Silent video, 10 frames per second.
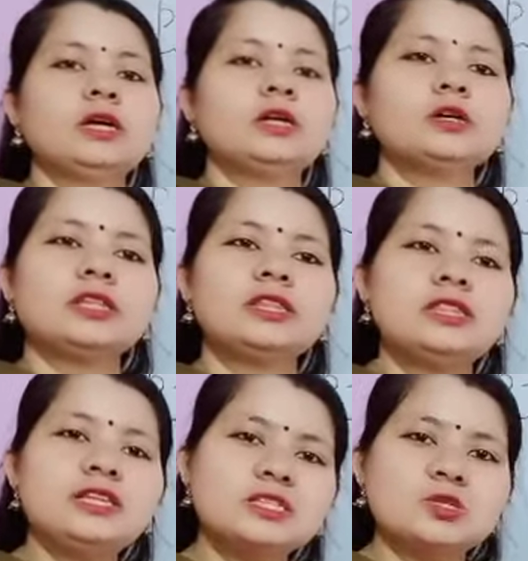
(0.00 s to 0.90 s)
okay,
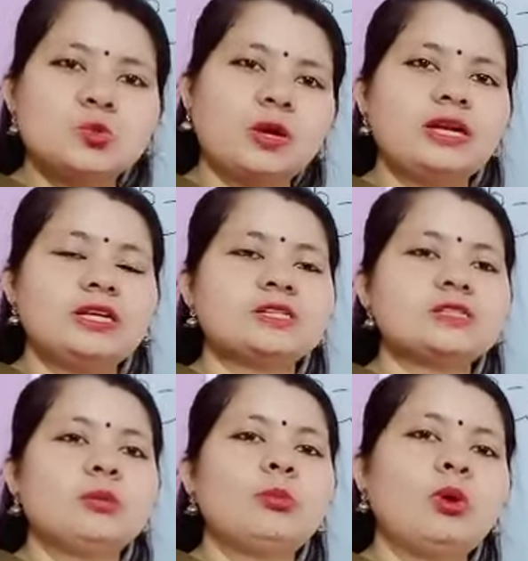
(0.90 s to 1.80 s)
this one is
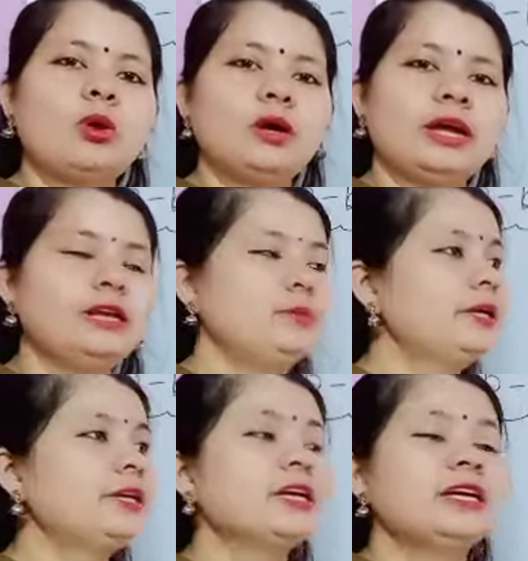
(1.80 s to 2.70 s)
the block
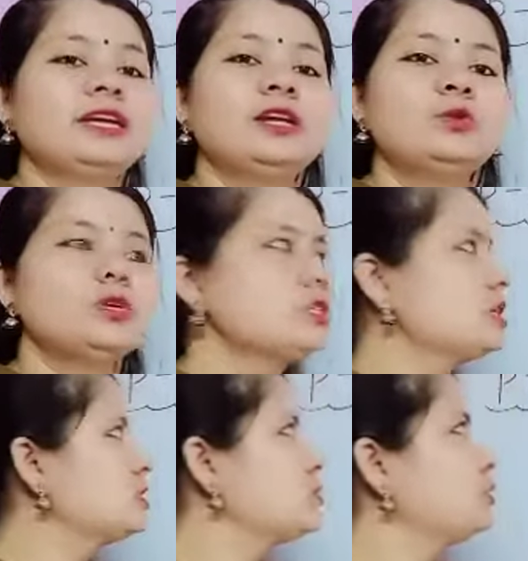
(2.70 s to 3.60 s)
element in which,
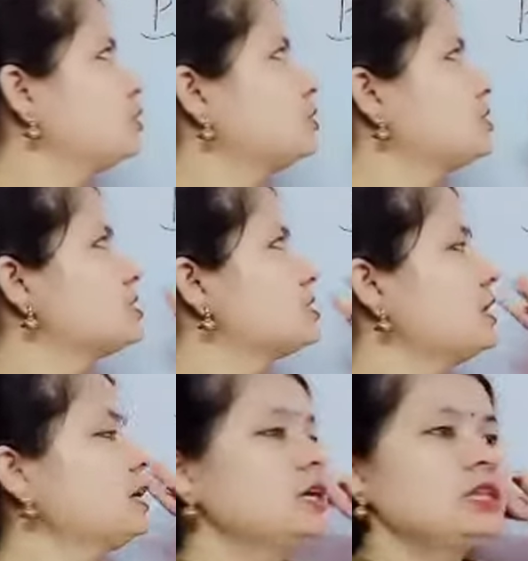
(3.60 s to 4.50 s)
yeah, simple you can
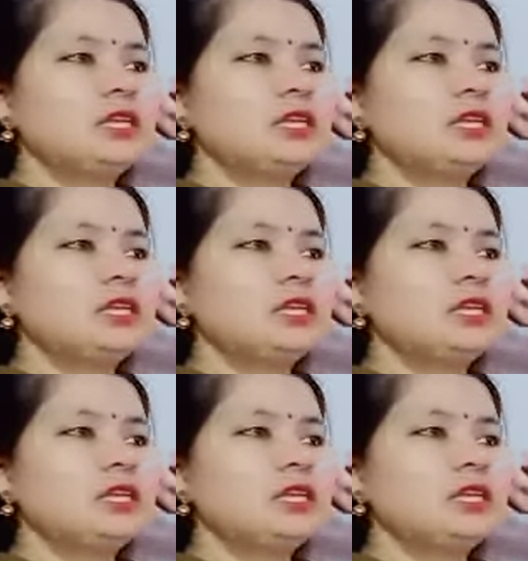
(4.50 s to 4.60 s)
say,